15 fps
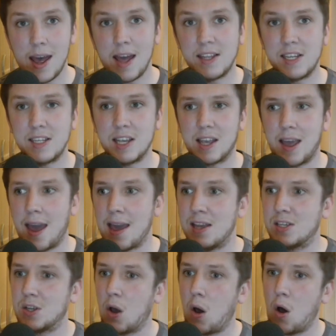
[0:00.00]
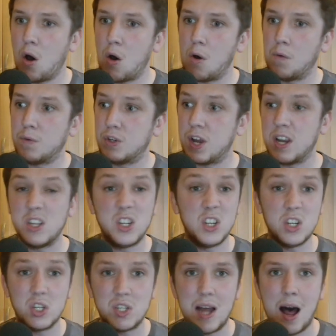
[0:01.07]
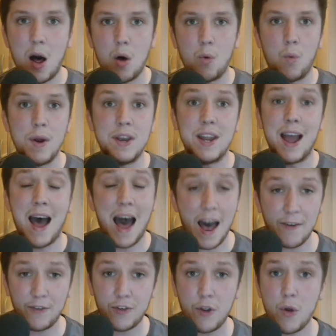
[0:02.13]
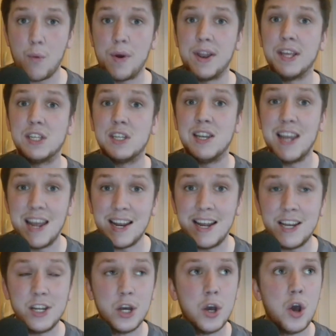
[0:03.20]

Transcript: Is this a case of changing your style when you have to, when it's needed?